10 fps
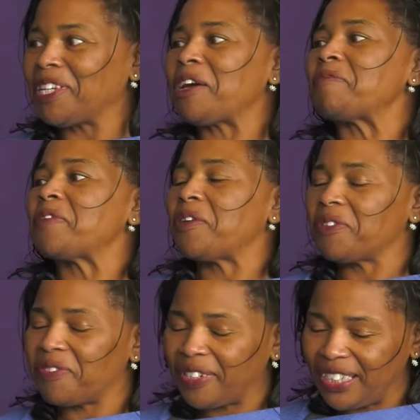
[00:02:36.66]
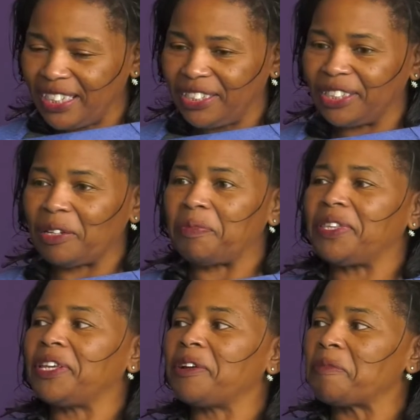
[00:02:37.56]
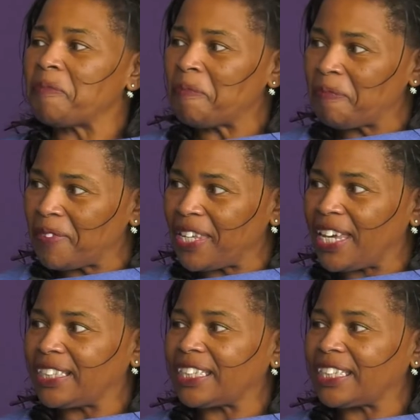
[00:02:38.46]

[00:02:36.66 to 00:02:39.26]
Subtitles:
Yep, over 15 years I've been there. Yes,